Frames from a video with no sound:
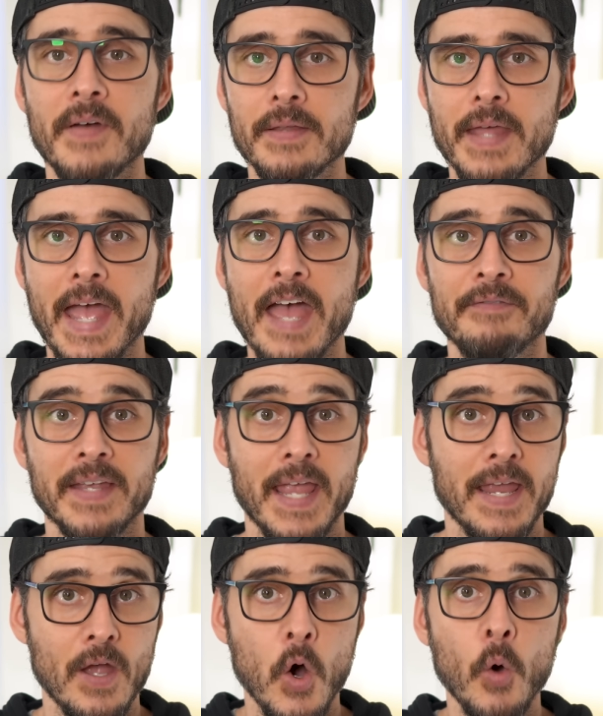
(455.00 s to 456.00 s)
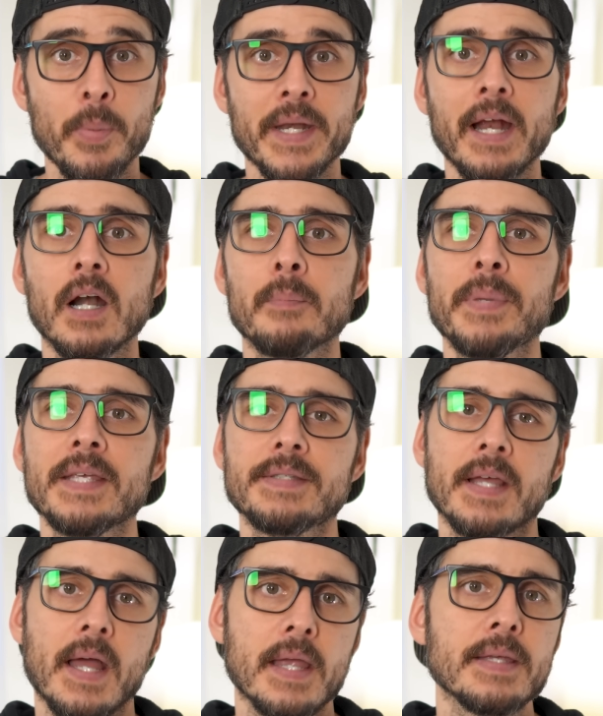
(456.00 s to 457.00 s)
found that having an open-air
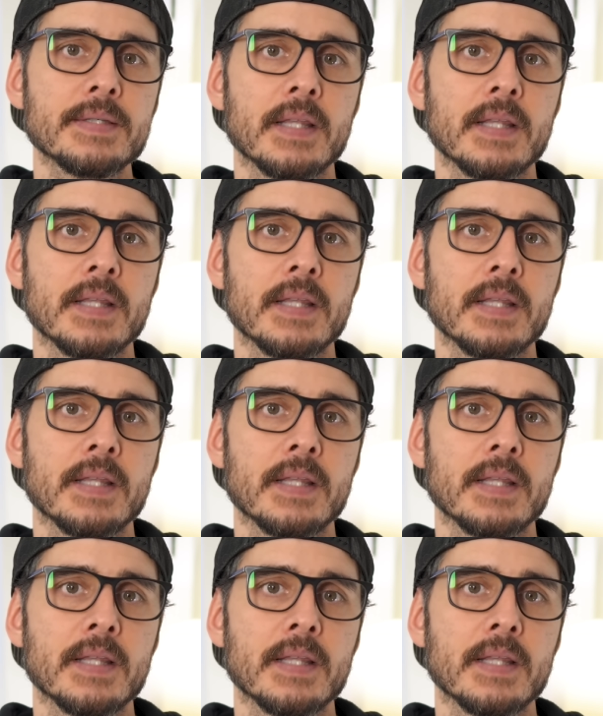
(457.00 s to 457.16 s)
PCIe